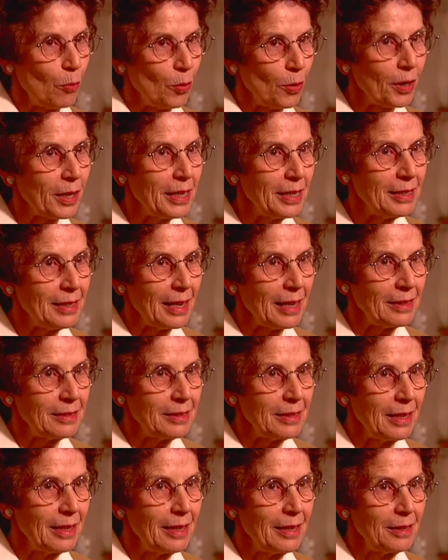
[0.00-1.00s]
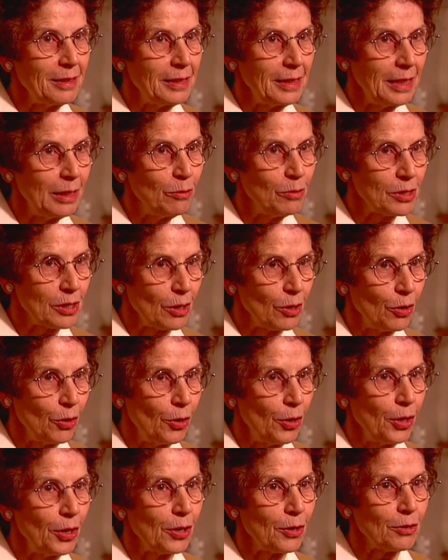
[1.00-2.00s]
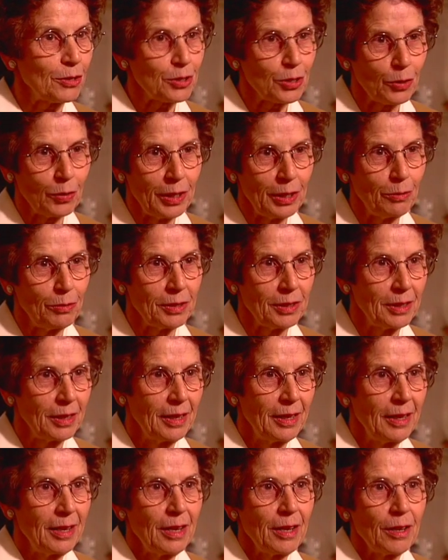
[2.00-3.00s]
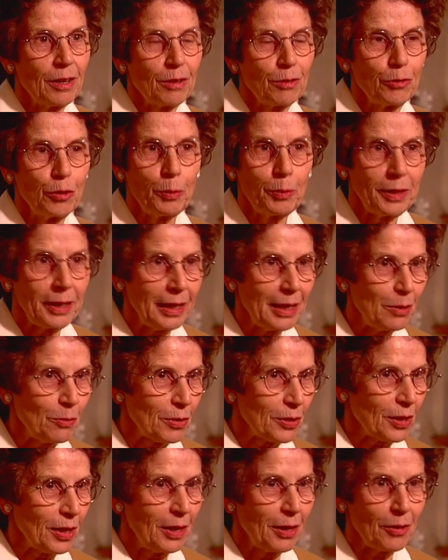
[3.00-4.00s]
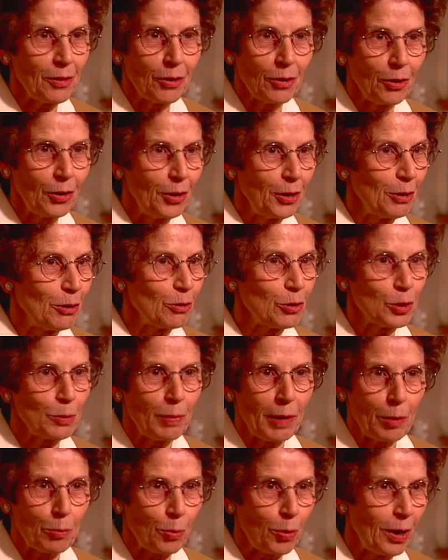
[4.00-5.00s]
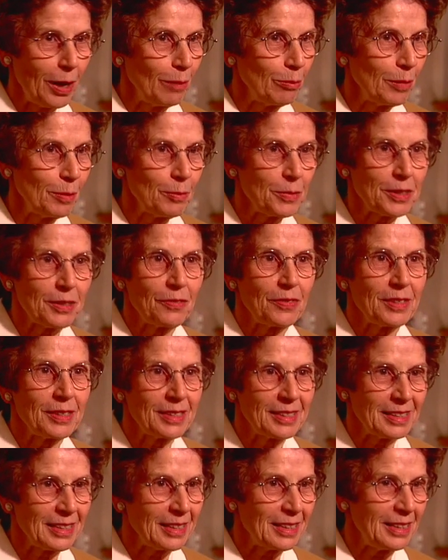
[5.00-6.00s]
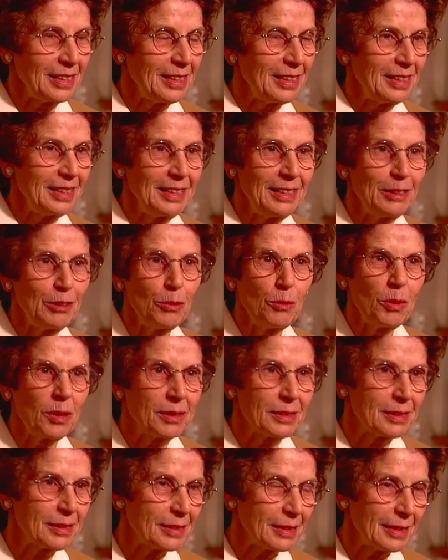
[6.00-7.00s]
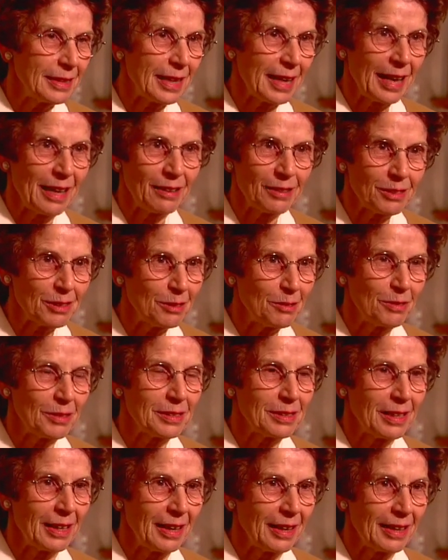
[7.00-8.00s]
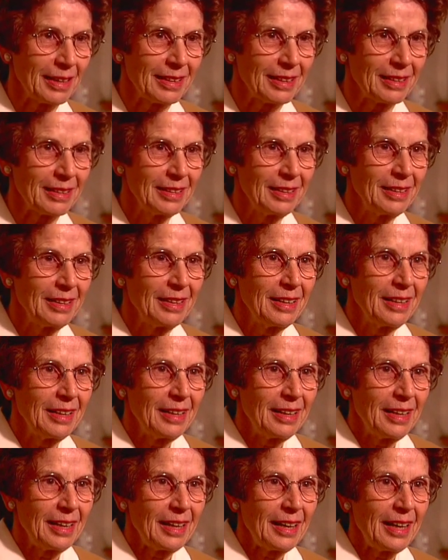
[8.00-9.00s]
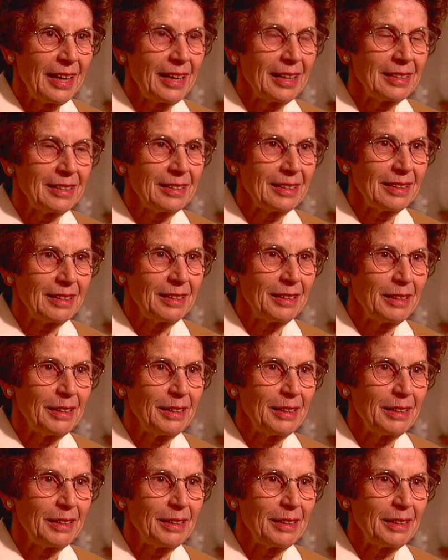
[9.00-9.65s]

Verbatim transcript: working downtown, and he was a lawyer, so he would ruminate with other lawyers about problems of the city. He knew what the city council was like. And